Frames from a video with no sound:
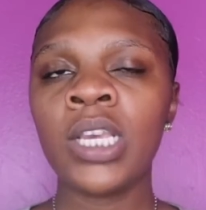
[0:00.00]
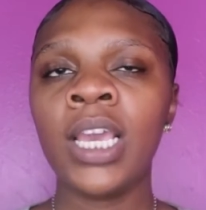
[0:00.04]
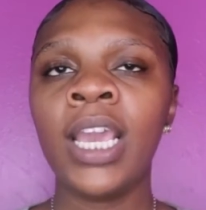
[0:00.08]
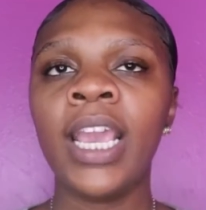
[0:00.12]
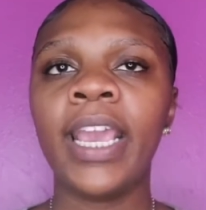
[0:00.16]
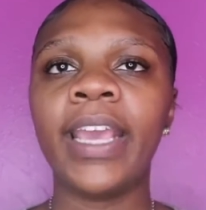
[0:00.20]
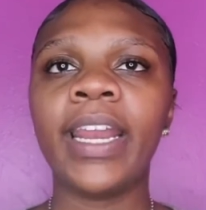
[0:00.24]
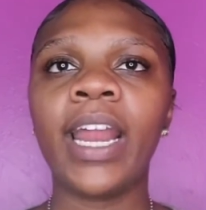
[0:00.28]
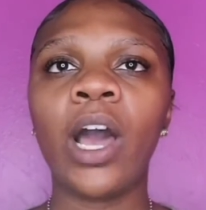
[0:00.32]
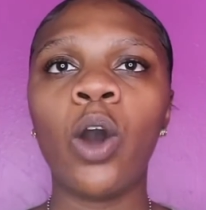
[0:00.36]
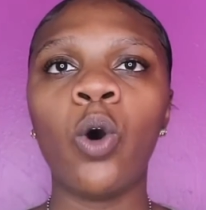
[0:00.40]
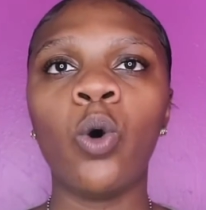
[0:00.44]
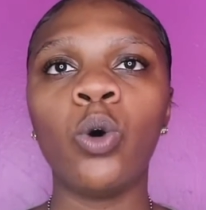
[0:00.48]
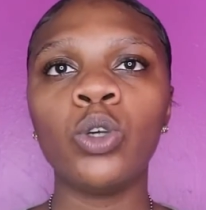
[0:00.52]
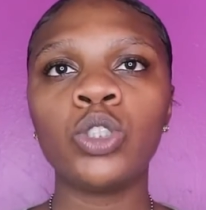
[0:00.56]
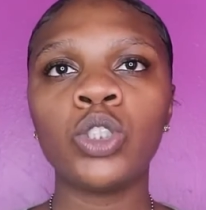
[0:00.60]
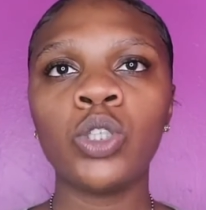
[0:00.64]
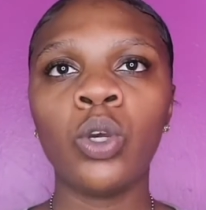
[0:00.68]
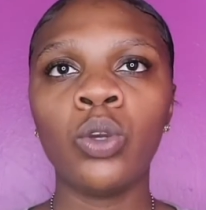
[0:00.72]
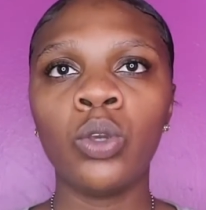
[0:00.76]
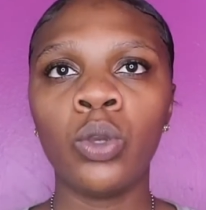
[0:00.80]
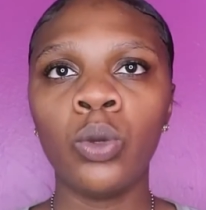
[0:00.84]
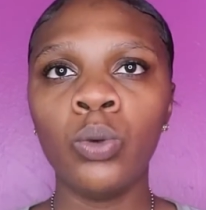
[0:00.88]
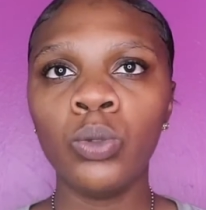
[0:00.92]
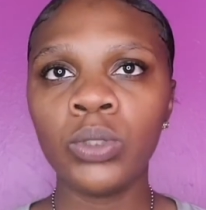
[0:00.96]
And I also
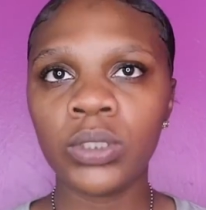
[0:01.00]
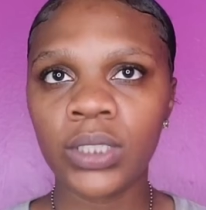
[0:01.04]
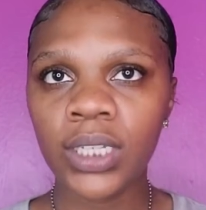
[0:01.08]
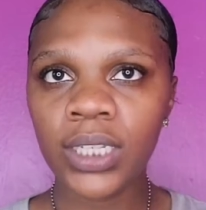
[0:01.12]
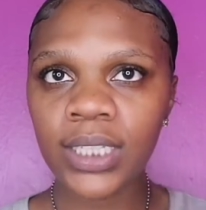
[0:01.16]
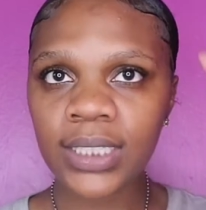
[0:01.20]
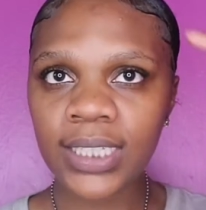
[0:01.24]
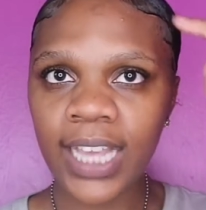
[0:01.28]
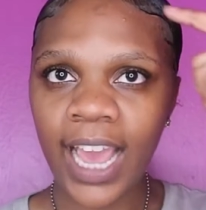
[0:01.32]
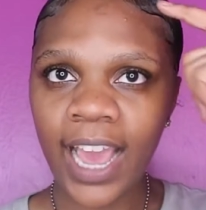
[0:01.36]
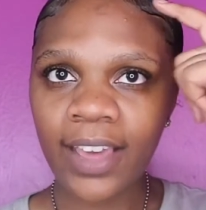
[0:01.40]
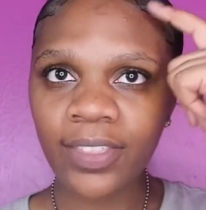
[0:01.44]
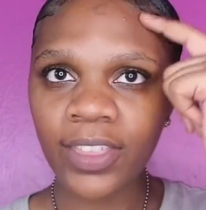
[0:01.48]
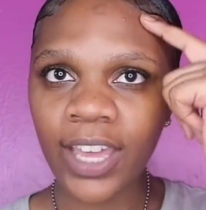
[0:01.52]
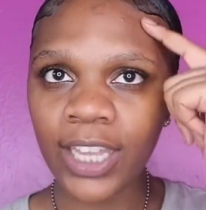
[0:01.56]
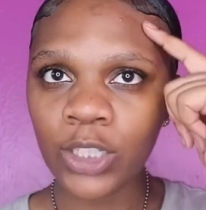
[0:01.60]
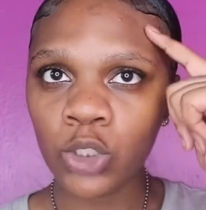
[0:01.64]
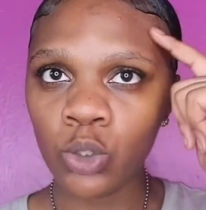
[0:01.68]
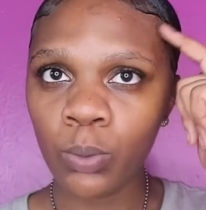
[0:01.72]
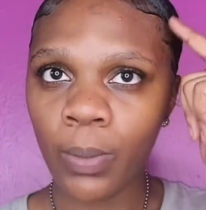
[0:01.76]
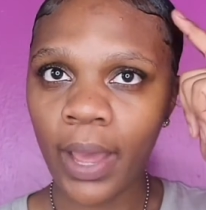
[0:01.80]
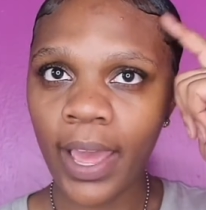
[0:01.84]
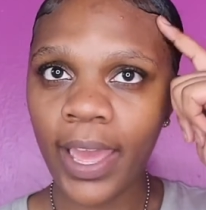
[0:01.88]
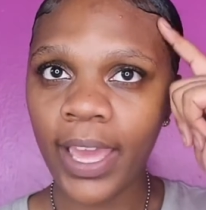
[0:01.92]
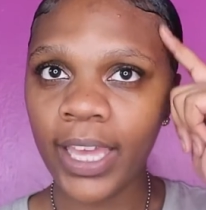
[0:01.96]
use this after I do
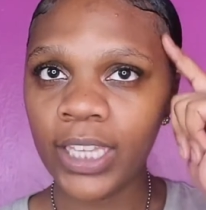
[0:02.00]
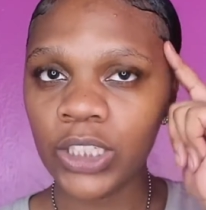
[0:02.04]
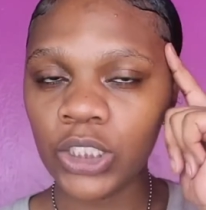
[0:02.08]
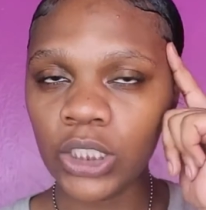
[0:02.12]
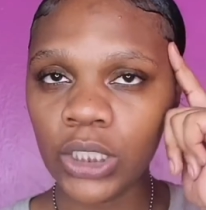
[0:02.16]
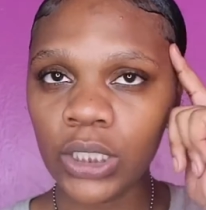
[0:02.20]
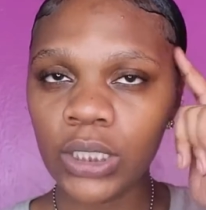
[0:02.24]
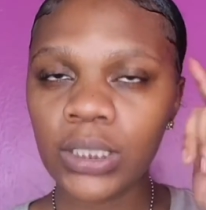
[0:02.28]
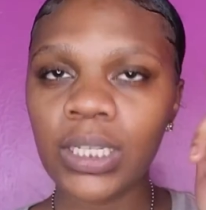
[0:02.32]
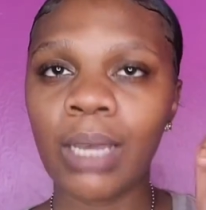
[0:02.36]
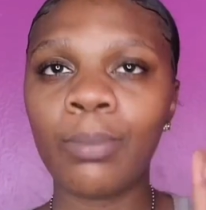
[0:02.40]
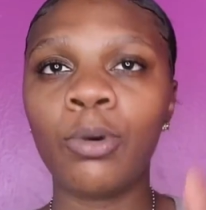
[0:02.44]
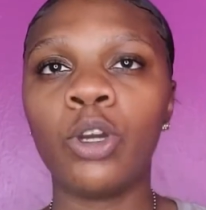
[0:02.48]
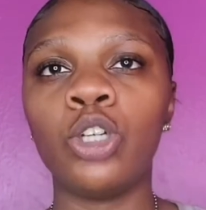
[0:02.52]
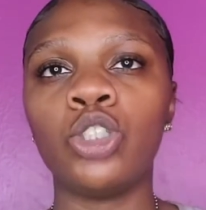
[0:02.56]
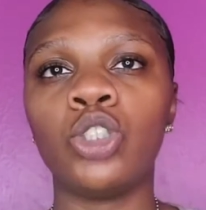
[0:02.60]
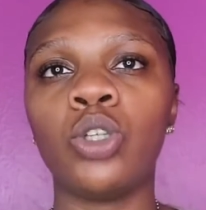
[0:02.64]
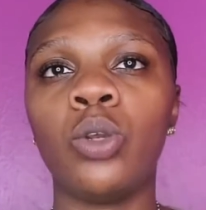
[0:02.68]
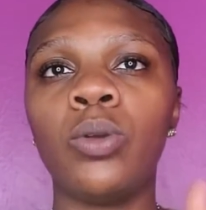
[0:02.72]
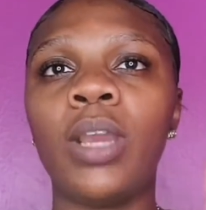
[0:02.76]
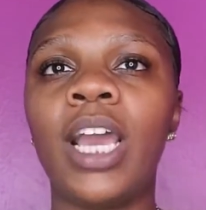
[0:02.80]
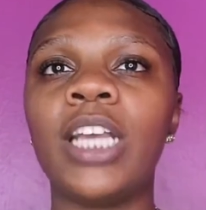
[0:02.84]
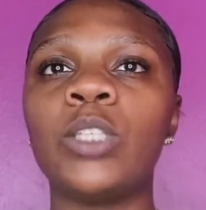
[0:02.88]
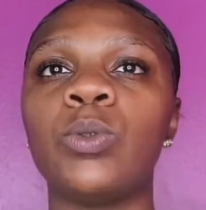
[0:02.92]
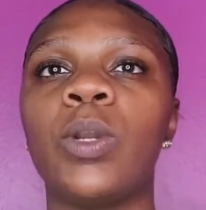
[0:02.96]
my edges. I'm going to show you
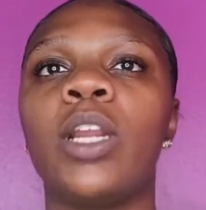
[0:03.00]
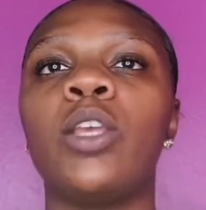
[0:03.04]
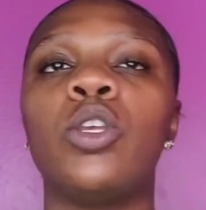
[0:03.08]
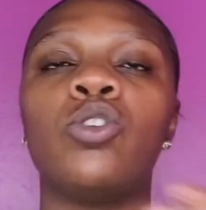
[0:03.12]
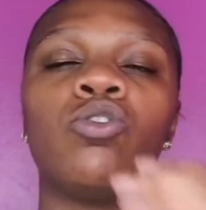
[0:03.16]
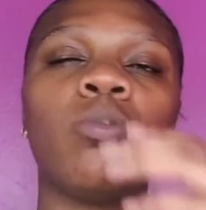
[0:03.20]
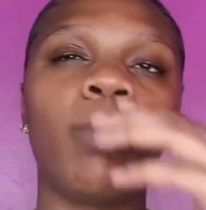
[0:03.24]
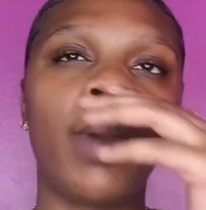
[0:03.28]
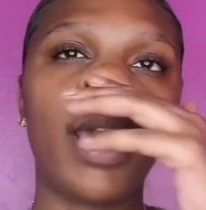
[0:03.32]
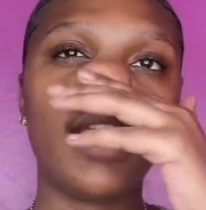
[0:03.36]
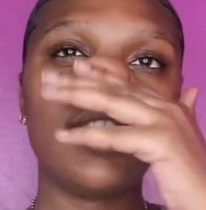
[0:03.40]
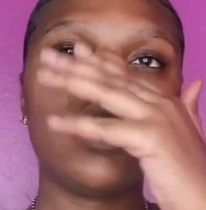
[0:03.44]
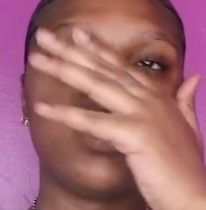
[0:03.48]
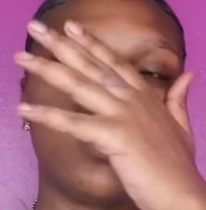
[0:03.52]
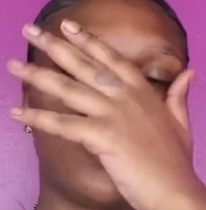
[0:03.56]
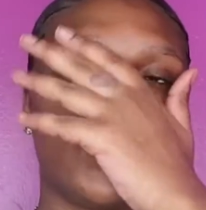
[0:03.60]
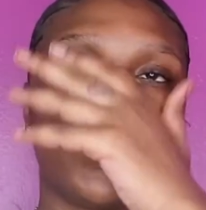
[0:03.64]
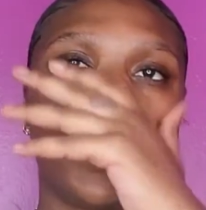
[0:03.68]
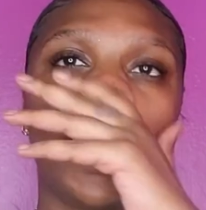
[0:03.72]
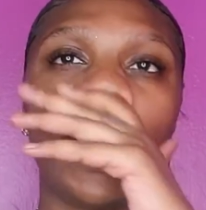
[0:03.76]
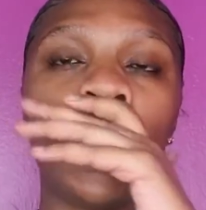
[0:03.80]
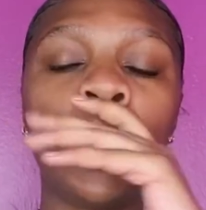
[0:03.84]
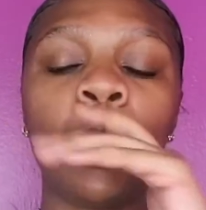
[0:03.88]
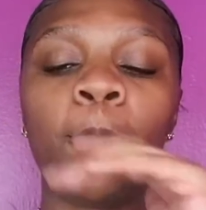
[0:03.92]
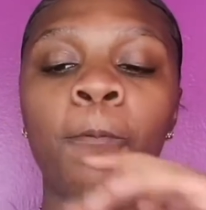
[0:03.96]
guys what I use for my edges as
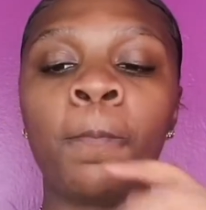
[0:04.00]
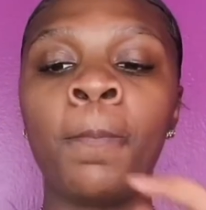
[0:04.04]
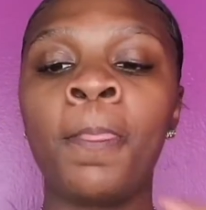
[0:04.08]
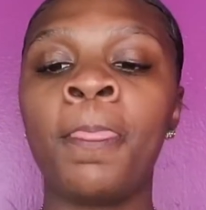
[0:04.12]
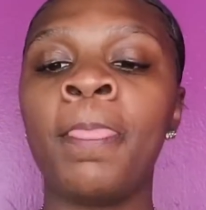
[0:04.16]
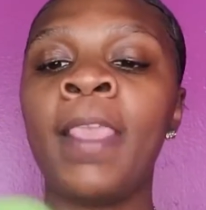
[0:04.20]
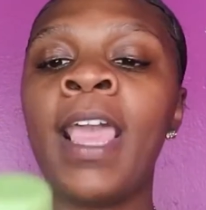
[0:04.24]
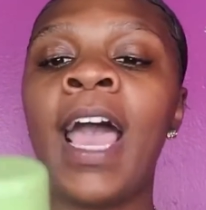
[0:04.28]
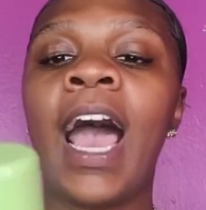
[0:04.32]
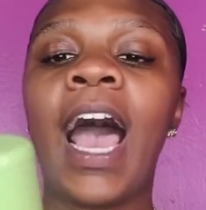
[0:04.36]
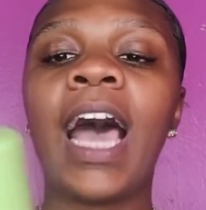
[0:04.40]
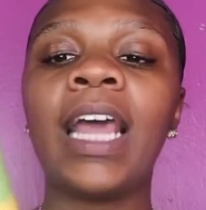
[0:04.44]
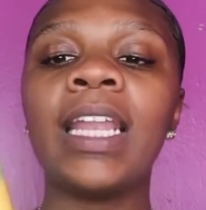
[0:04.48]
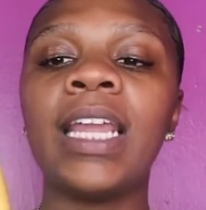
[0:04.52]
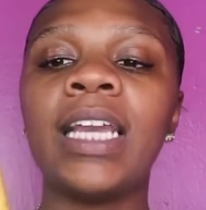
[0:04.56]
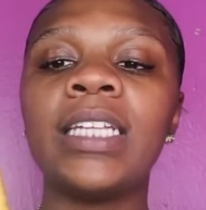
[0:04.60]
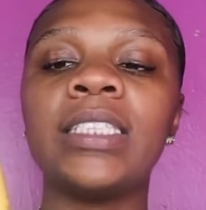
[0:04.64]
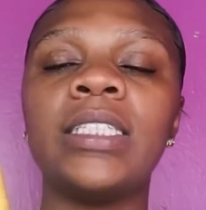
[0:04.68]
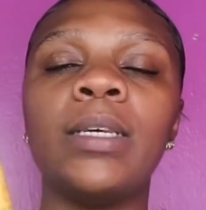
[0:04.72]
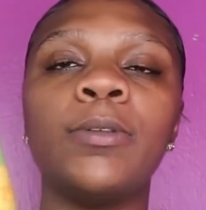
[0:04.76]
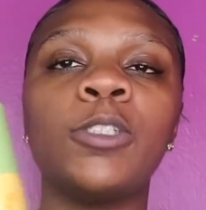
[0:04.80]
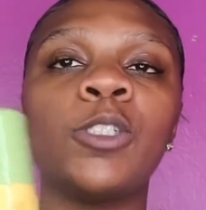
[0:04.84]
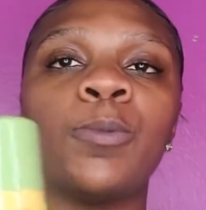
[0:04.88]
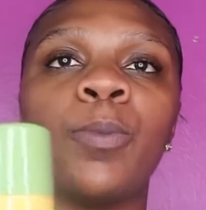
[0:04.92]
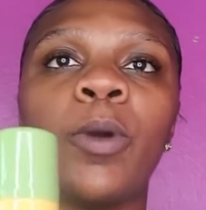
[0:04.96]
well. I like
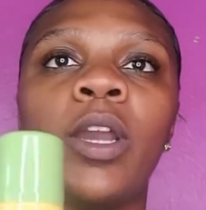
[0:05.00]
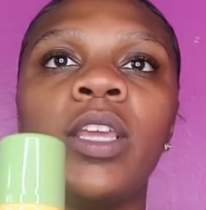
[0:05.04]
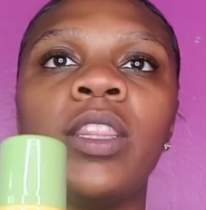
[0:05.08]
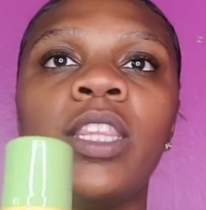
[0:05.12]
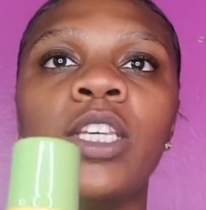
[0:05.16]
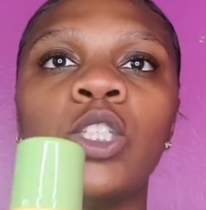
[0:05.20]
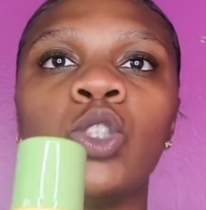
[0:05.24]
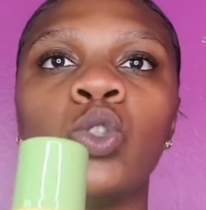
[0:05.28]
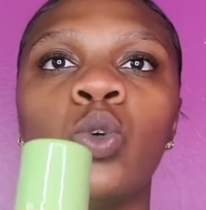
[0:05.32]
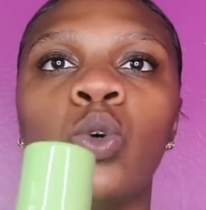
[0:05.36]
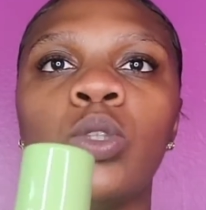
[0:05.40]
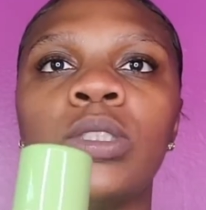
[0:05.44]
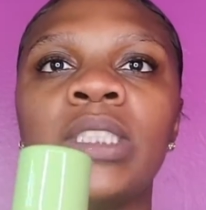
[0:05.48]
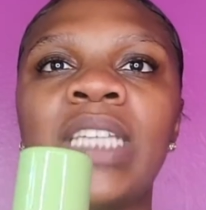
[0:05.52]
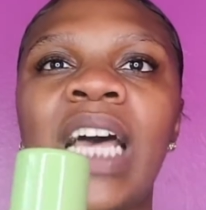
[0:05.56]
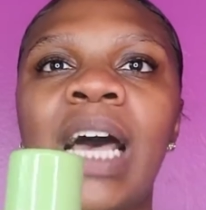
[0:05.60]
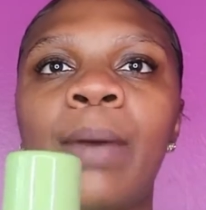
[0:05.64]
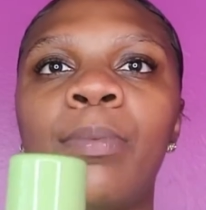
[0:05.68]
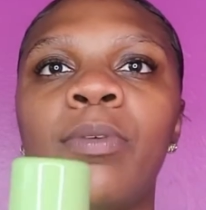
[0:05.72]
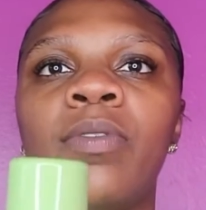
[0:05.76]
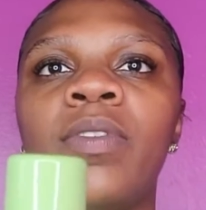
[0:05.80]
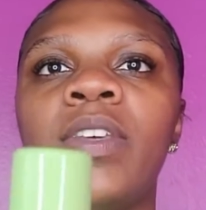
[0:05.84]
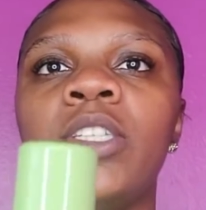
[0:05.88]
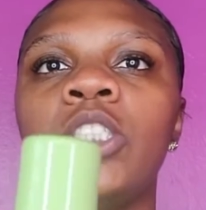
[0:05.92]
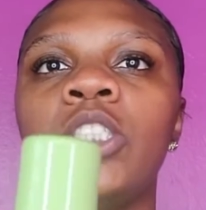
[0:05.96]
to spray this on top of it